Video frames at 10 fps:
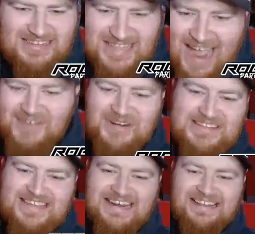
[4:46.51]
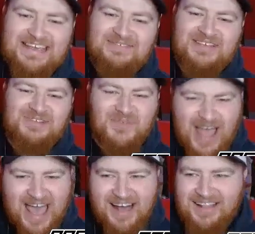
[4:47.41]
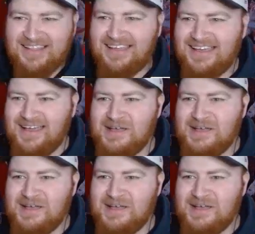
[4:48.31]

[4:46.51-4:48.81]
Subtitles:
That one's going to leave as well.